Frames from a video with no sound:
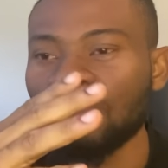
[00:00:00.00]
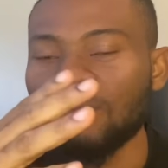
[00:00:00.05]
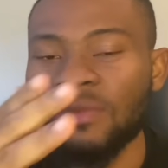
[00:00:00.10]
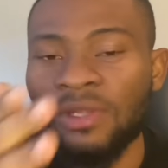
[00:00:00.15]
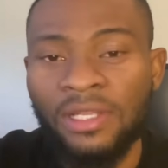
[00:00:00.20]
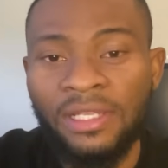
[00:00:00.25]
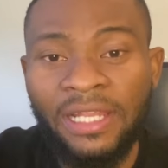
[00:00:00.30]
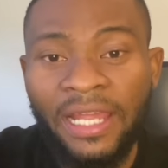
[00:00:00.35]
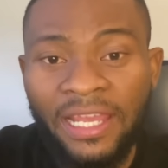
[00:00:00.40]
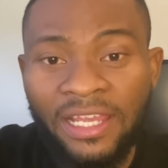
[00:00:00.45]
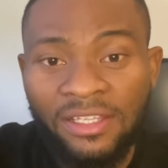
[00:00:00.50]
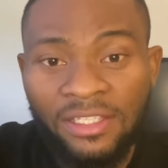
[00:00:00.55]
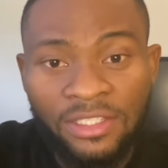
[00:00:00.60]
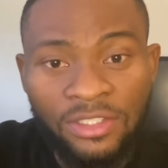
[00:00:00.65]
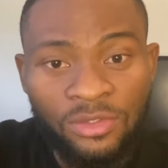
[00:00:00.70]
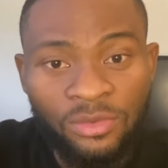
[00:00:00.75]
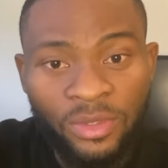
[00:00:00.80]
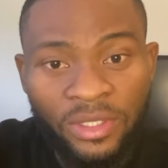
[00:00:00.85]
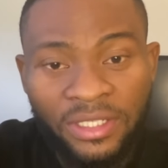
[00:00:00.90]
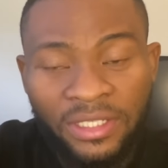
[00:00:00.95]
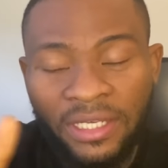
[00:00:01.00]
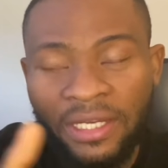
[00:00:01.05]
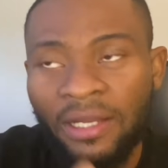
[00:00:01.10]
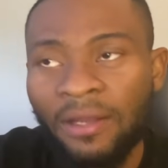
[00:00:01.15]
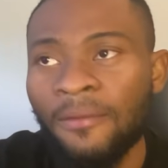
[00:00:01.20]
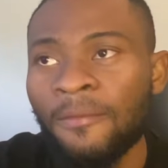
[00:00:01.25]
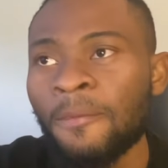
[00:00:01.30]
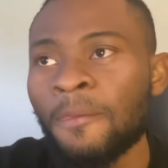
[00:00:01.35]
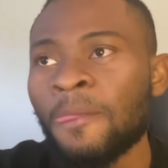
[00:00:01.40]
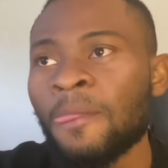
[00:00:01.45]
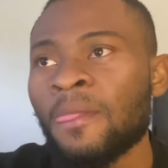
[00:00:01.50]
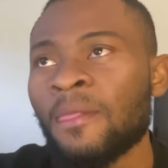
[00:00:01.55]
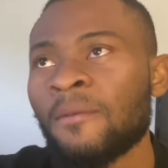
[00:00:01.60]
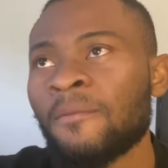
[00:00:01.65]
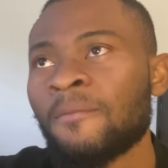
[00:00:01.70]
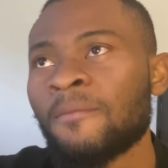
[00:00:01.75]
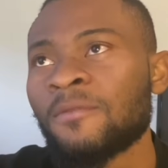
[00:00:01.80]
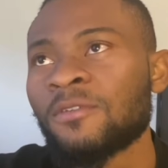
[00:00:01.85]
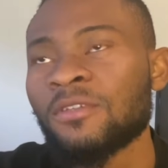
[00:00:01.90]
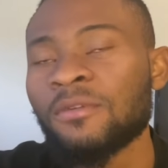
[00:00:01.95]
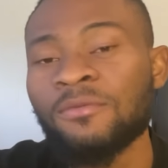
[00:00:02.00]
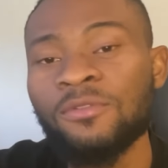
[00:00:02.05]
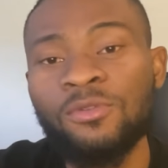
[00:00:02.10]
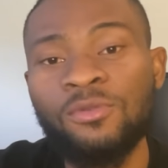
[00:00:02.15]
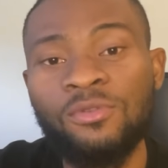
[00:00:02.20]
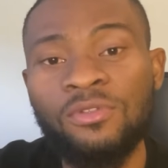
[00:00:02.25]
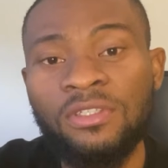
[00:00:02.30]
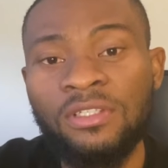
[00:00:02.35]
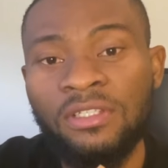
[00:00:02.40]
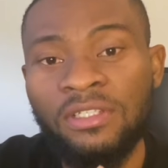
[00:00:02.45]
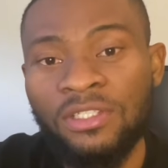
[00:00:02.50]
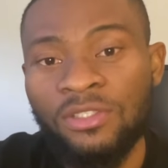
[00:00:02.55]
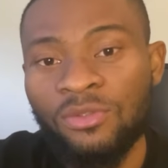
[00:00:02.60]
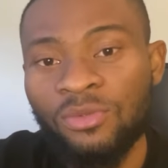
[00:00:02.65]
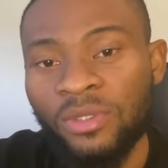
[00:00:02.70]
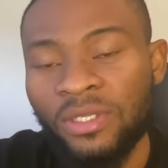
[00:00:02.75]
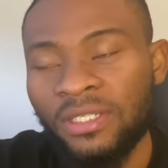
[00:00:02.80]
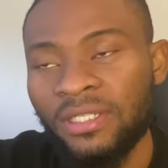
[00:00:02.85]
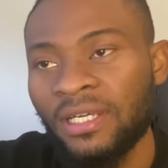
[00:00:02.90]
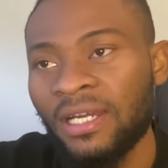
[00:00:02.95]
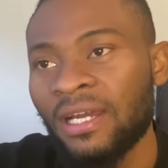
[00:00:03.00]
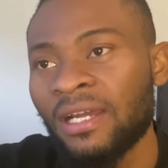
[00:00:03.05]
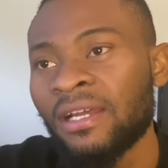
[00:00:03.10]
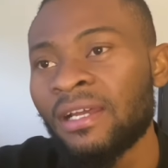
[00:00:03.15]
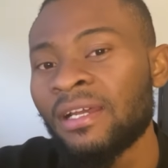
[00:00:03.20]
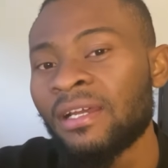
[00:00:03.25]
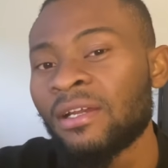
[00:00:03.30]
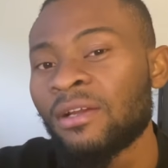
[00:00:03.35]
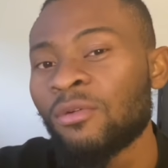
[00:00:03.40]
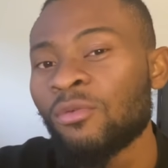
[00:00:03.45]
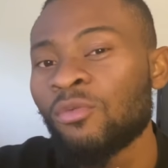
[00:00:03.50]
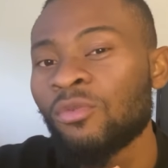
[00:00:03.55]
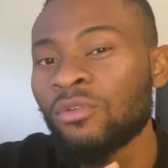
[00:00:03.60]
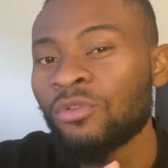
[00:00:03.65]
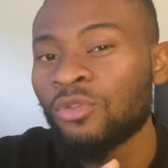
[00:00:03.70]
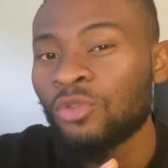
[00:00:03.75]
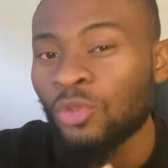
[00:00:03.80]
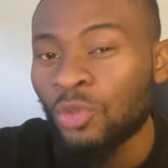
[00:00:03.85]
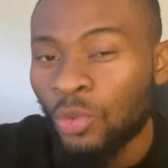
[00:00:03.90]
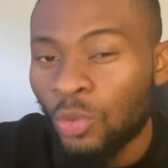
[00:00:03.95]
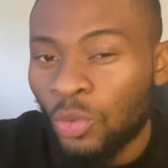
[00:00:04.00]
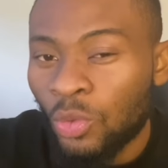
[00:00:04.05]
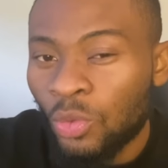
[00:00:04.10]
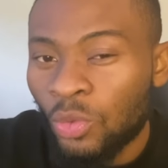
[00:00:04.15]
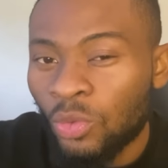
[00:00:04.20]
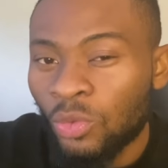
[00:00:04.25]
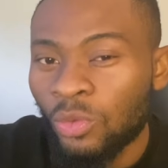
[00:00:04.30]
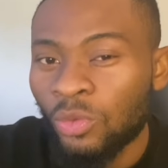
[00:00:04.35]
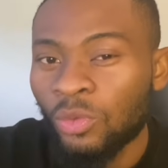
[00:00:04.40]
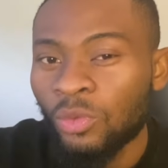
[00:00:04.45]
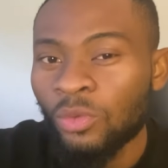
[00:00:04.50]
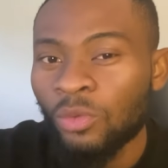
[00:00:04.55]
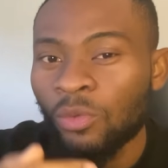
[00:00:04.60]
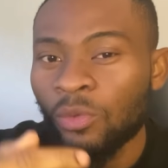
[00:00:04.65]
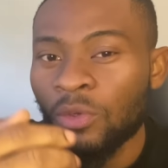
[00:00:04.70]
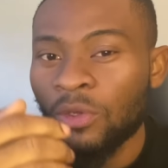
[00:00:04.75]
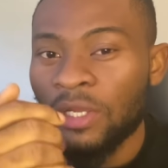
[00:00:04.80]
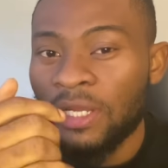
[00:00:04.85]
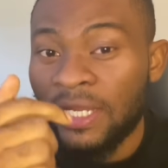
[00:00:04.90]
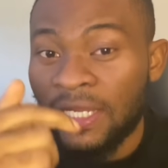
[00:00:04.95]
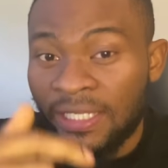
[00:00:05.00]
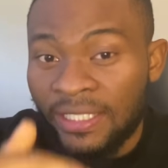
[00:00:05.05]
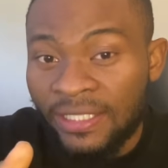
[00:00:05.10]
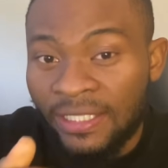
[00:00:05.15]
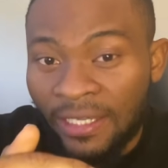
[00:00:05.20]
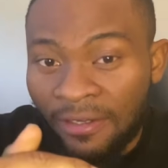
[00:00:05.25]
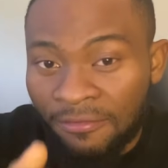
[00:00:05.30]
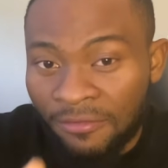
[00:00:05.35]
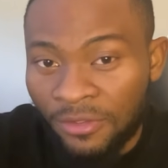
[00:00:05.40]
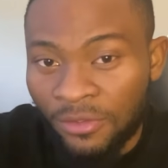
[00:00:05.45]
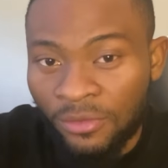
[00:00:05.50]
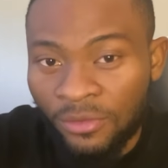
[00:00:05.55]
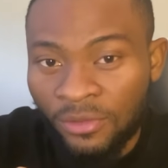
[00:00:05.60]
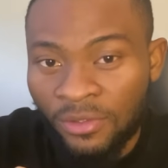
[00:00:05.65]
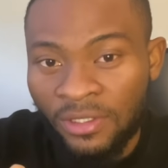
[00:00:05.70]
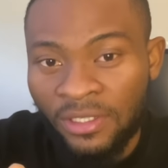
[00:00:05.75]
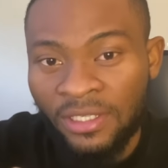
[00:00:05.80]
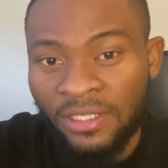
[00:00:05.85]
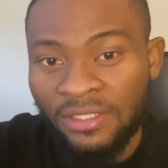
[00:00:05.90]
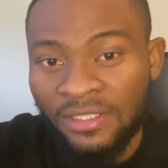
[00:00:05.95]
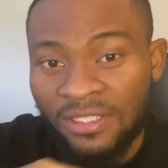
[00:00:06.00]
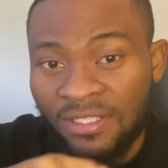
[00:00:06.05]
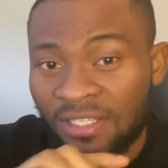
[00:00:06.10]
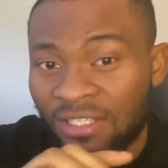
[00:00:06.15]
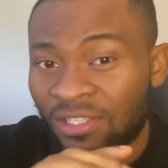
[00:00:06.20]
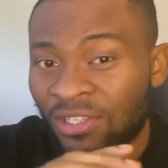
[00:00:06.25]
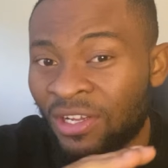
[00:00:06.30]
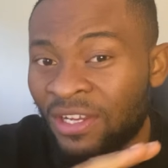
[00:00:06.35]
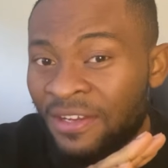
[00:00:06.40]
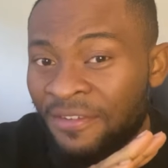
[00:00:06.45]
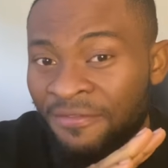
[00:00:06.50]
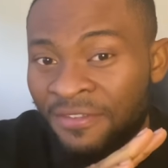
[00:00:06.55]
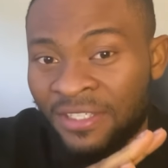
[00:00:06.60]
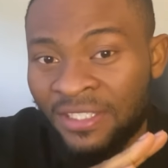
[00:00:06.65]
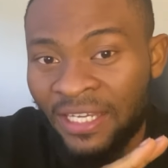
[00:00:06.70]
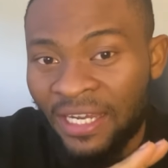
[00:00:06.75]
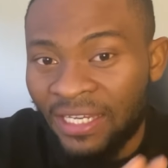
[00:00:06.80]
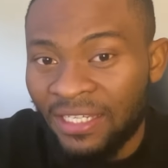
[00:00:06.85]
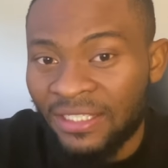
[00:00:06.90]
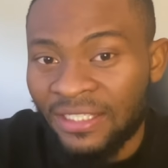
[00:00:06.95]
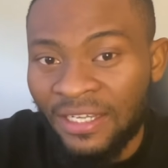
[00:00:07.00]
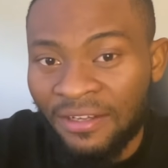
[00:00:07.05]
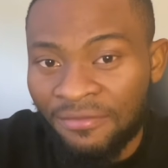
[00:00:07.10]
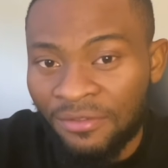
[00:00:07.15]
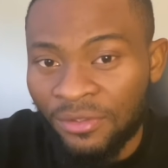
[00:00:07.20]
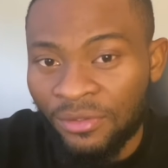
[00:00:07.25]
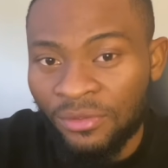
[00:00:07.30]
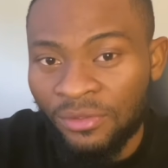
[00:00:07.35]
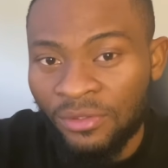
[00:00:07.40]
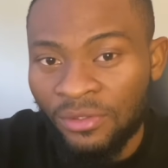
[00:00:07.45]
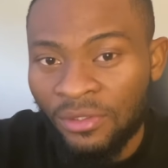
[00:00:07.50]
like Lithuania, some schools in Lithuania will do interview. This is not a visa interview.